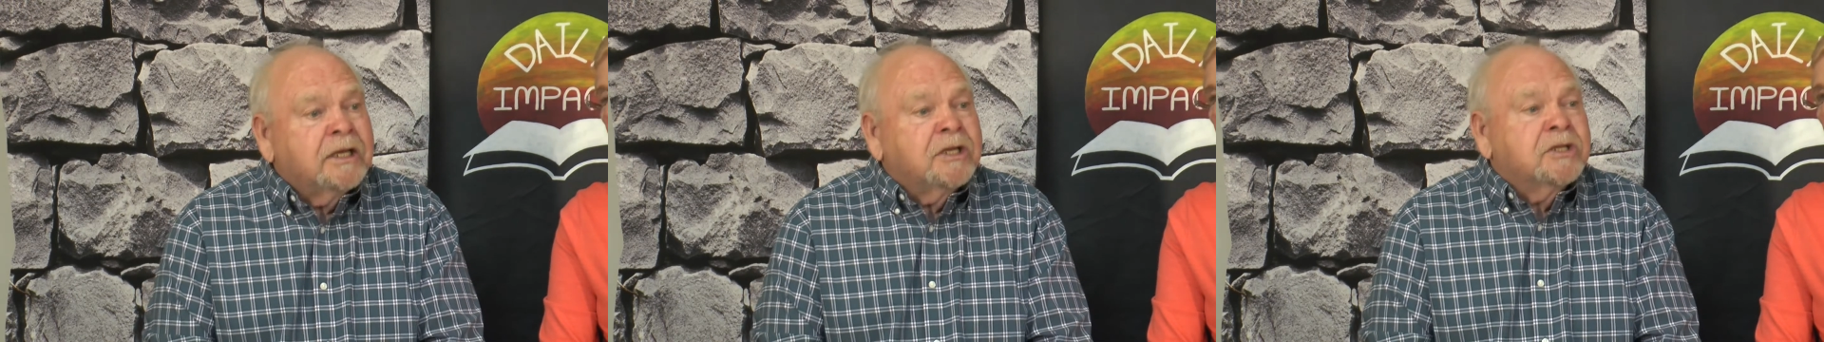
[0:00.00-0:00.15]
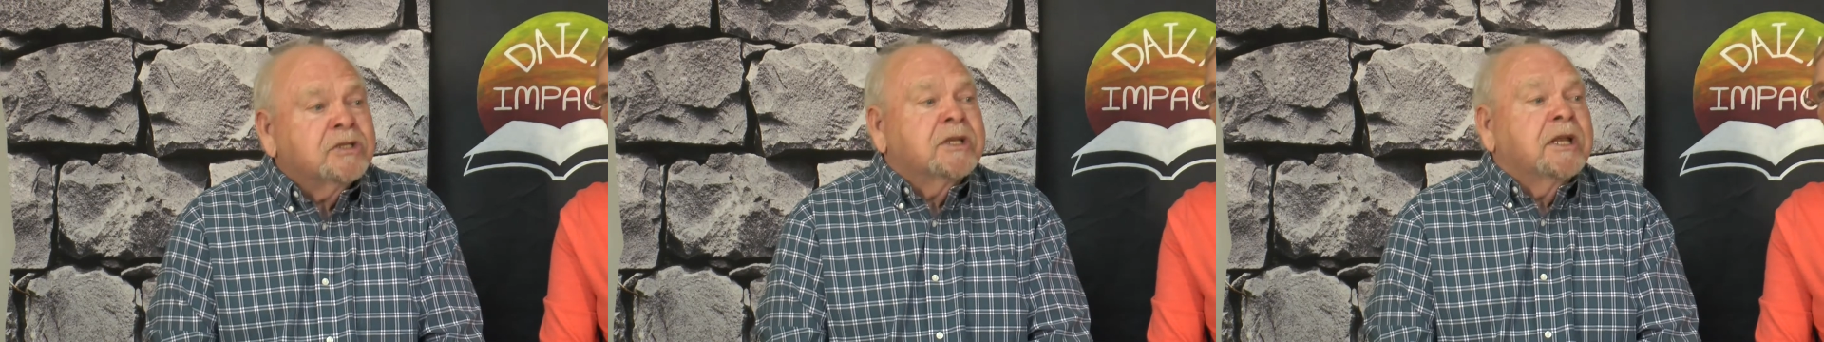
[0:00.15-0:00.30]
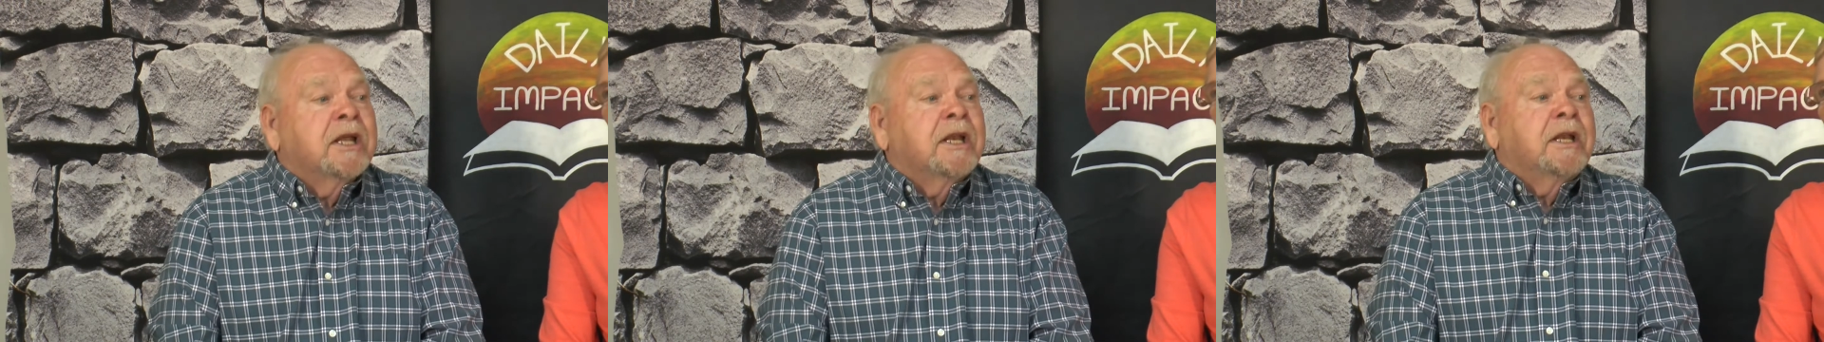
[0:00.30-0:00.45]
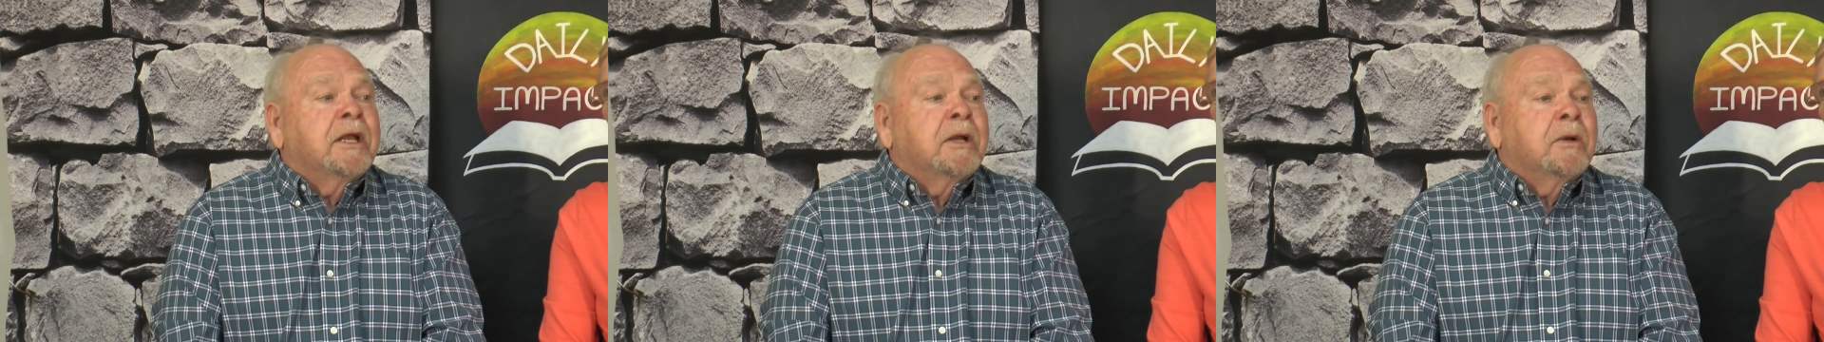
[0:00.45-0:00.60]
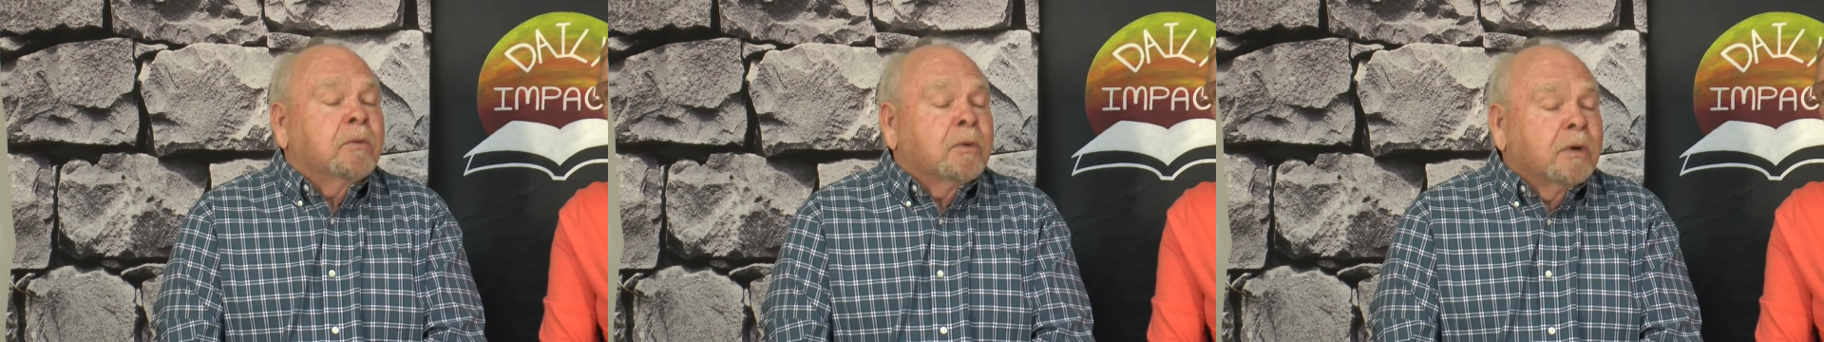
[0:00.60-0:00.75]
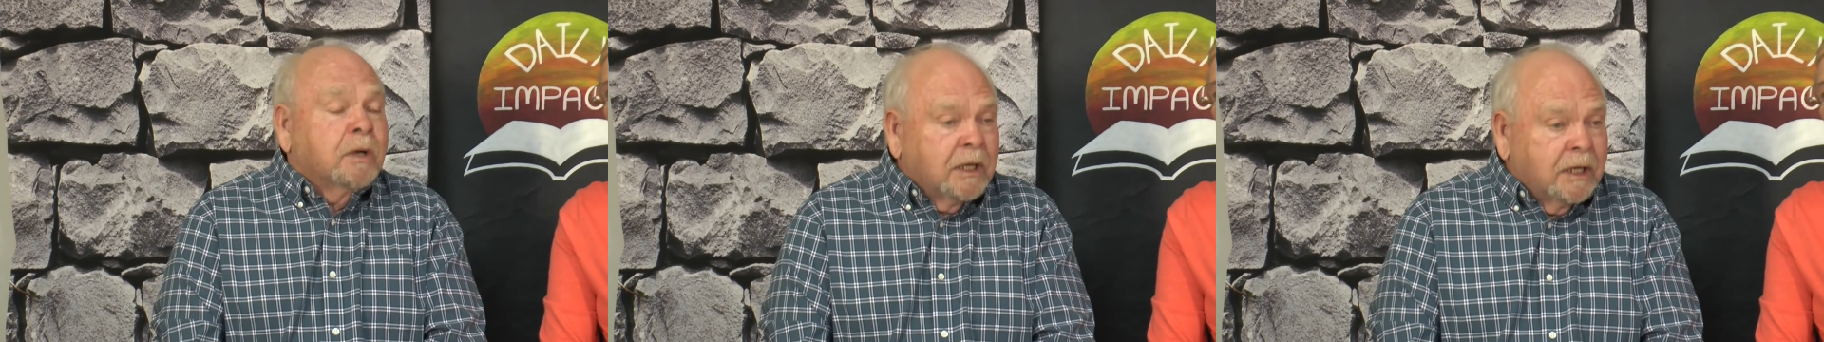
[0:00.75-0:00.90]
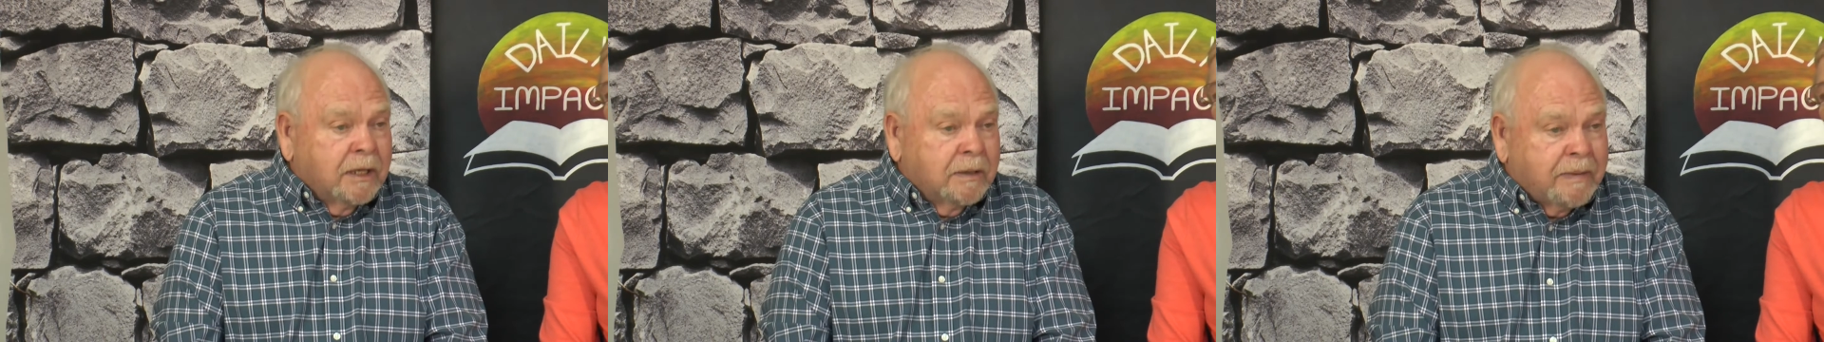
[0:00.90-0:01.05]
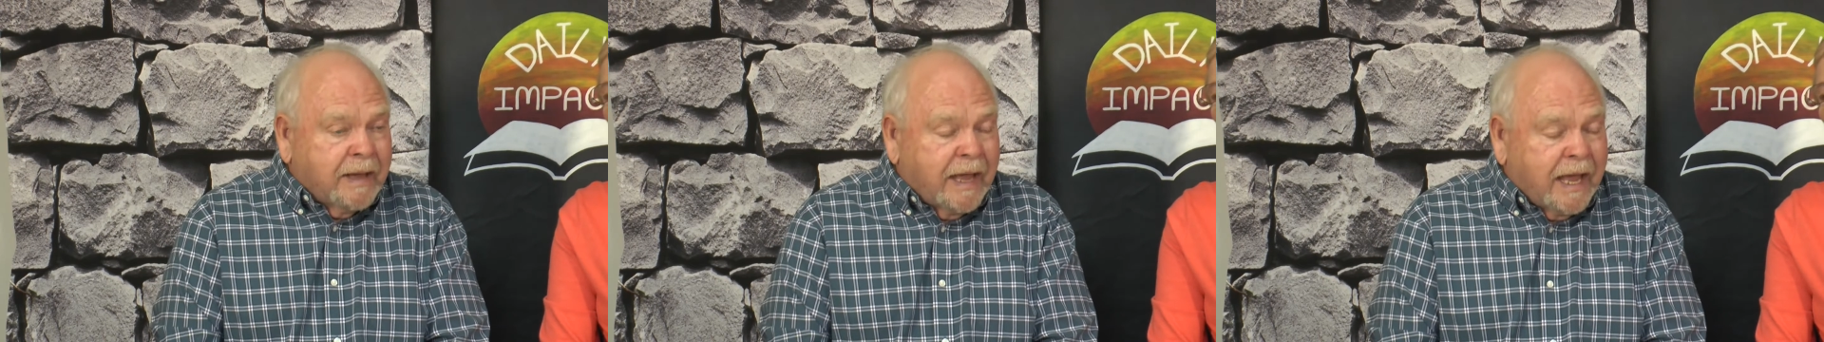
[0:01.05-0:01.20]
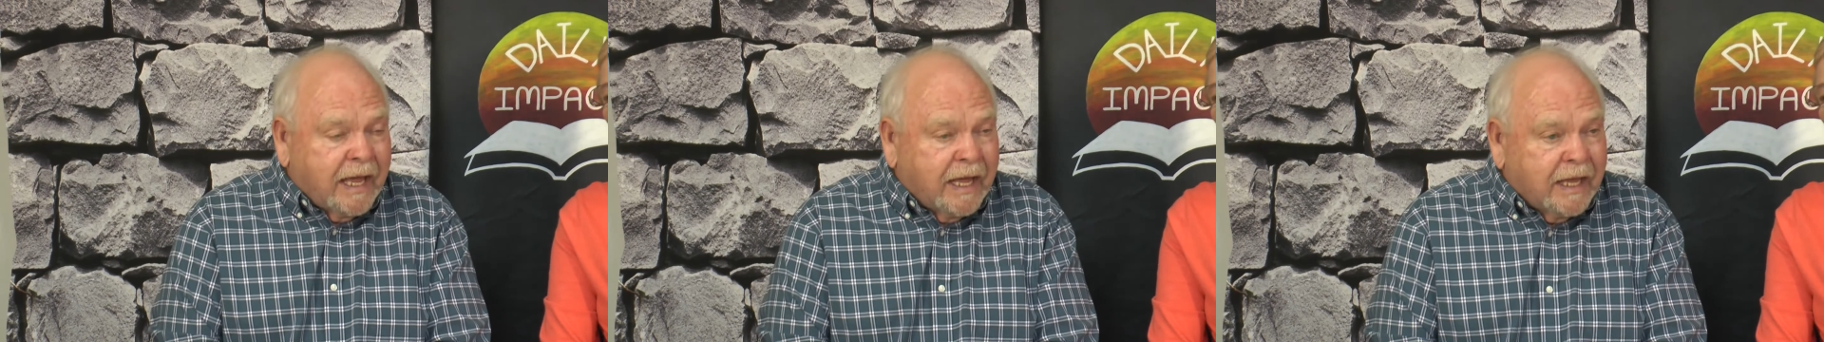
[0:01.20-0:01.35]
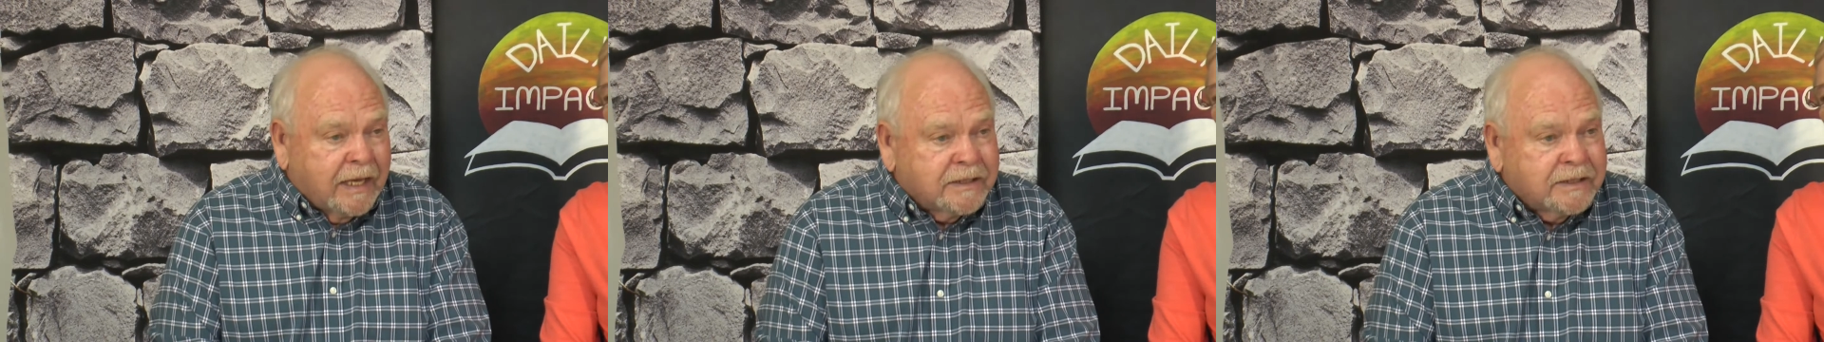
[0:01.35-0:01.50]
He's getting really
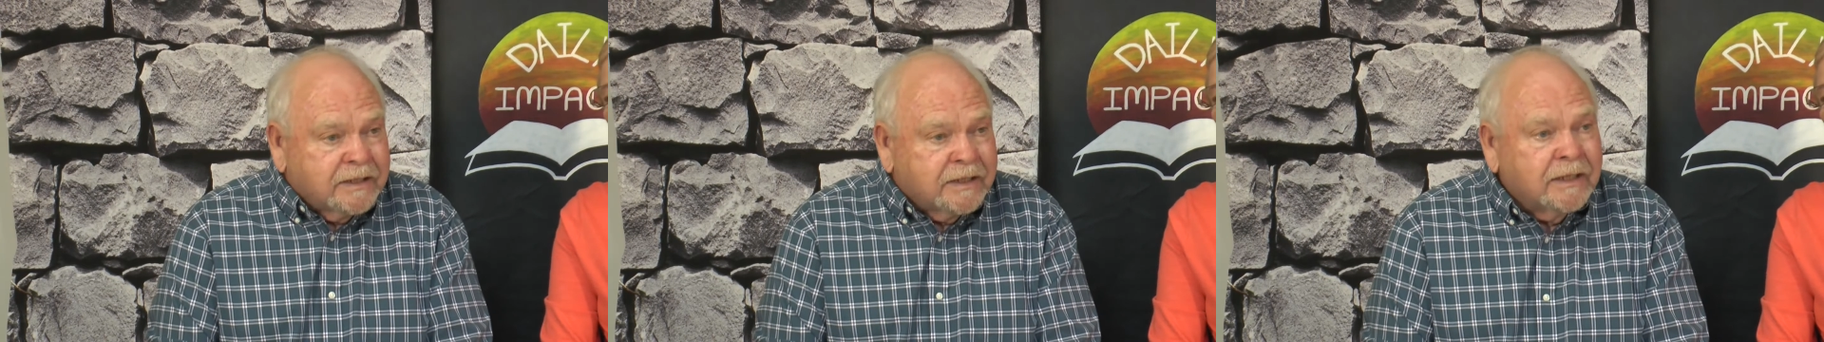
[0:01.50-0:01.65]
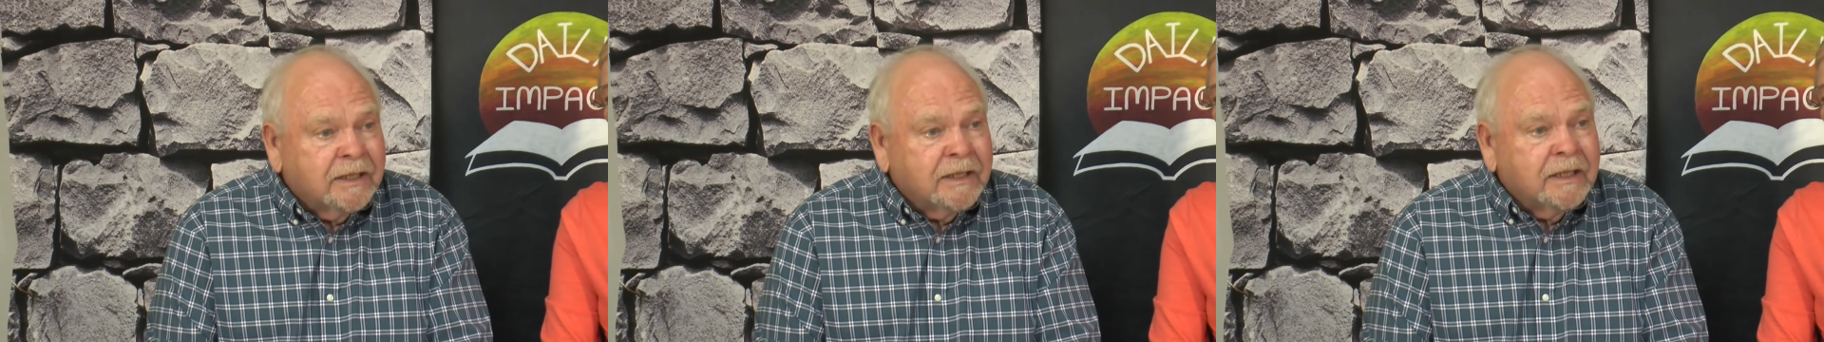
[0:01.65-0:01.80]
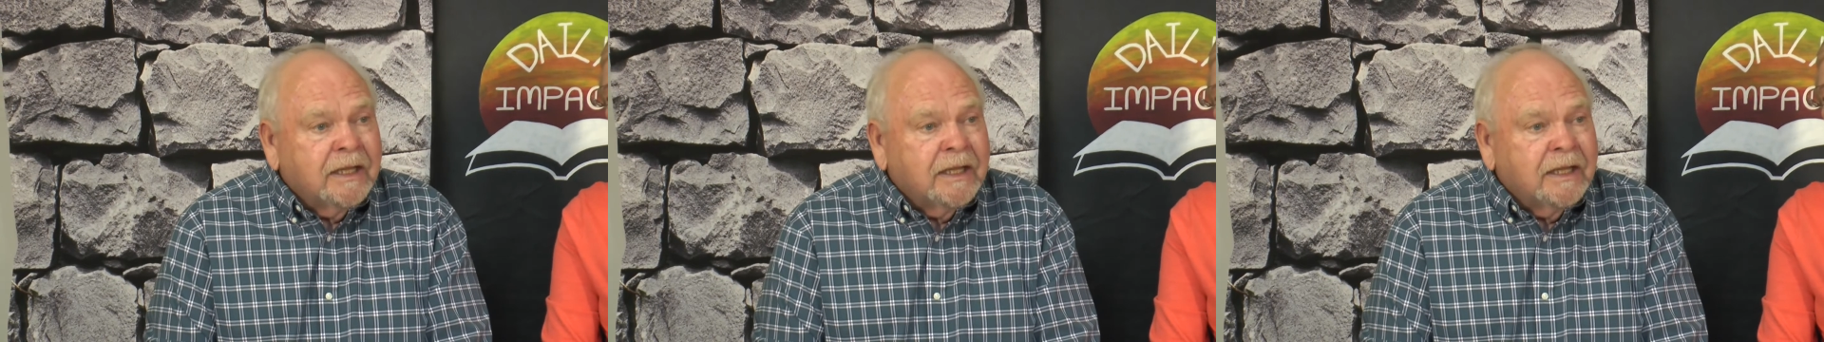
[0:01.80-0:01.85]
bad.